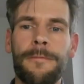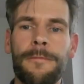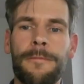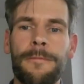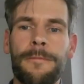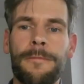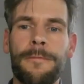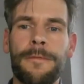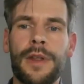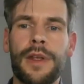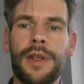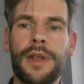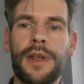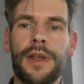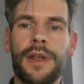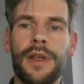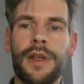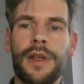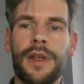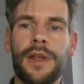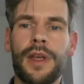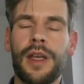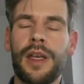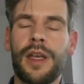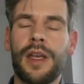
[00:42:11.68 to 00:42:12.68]
again,
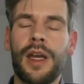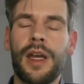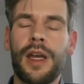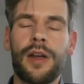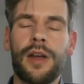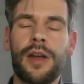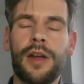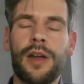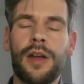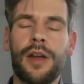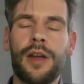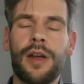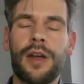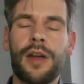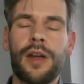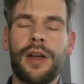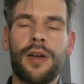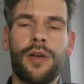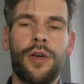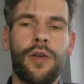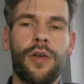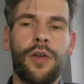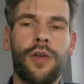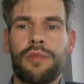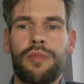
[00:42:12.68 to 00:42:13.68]
overall, I guess
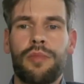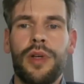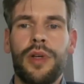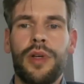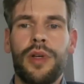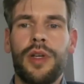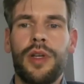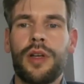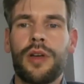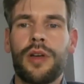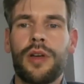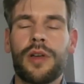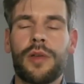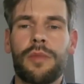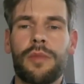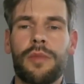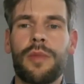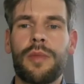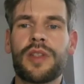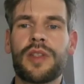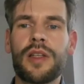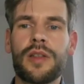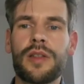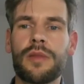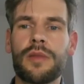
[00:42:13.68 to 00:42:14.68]
there's a pretty big
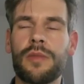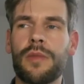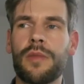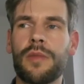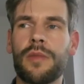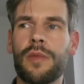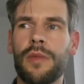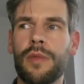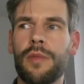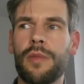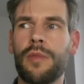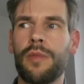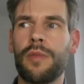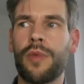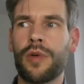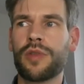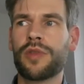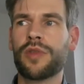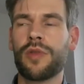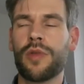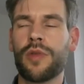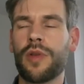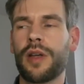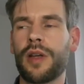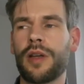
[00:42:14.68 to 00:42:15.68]
consensus, more so
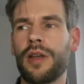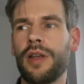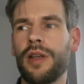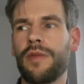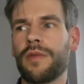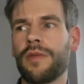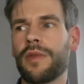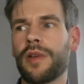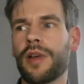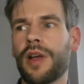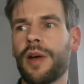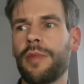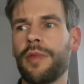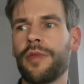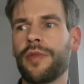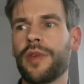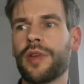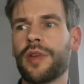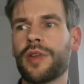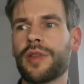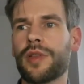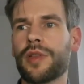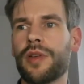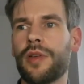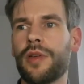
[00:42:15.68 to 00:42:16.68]
than even a couple of years
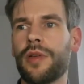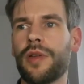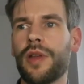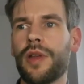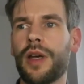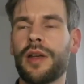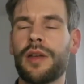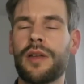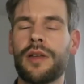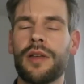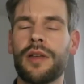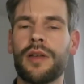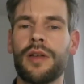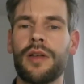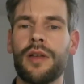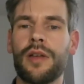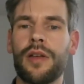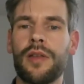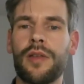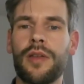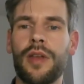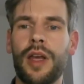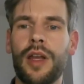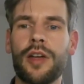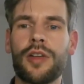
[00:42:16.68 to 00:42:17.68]
ago, that
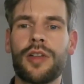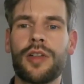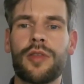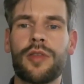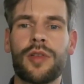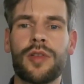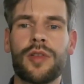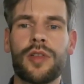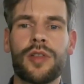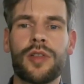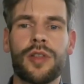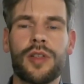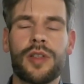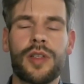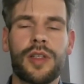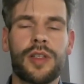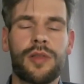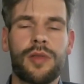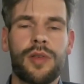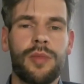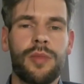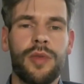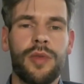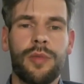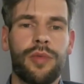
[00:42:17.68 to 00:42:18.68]
the energy transition is
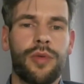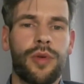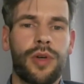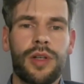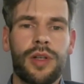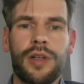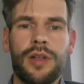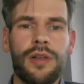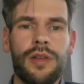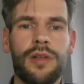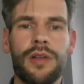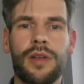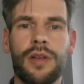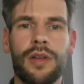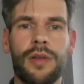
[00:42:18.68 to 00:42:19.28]
extremely important.